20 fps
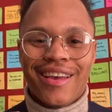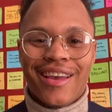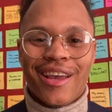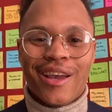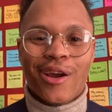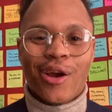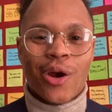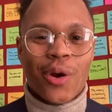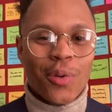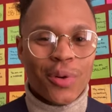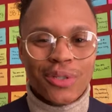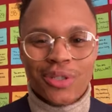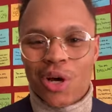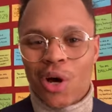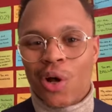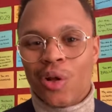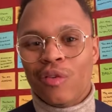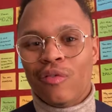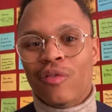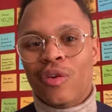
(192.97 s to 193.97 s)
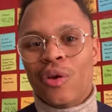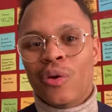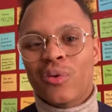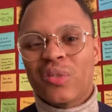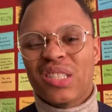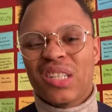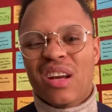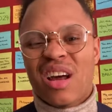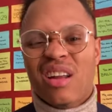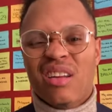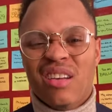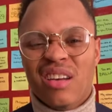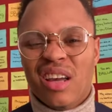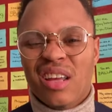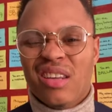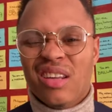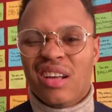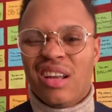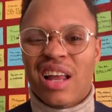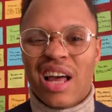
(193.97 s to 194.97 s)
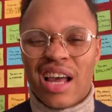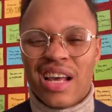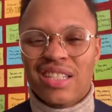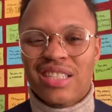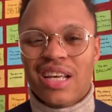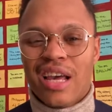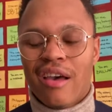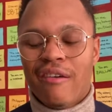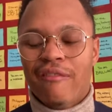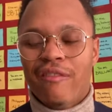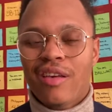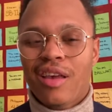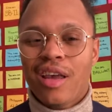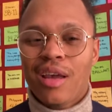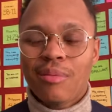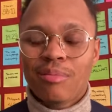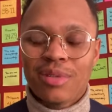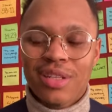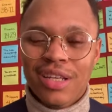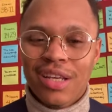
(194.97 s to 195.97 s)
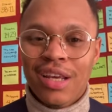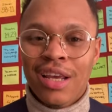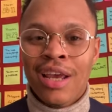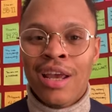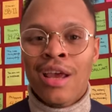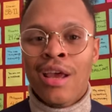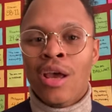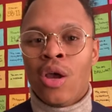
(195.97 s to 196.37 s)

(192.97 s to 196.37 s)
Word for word: encourage all of you to not look at the glass half empty,